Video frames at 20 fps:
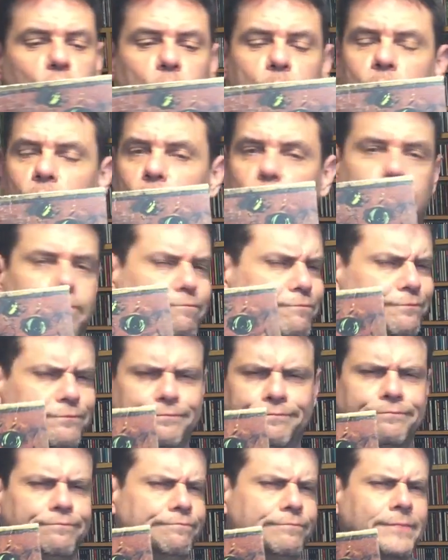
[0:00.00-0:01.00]
Cooper.
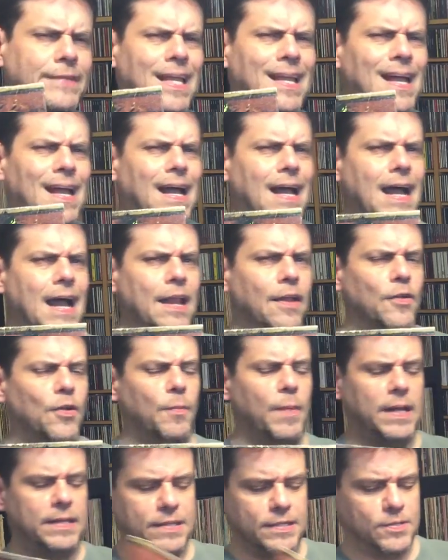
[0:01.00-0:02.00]
I
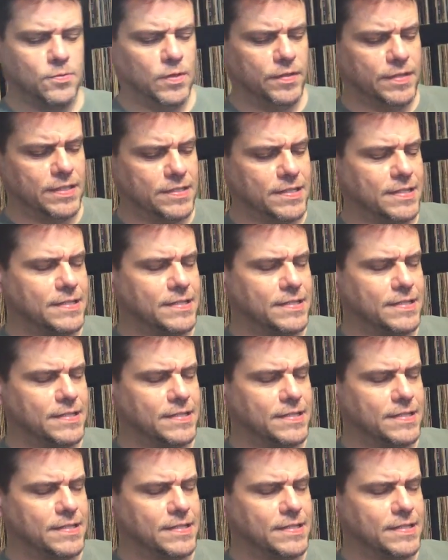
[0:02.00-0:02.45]
don't know about this one.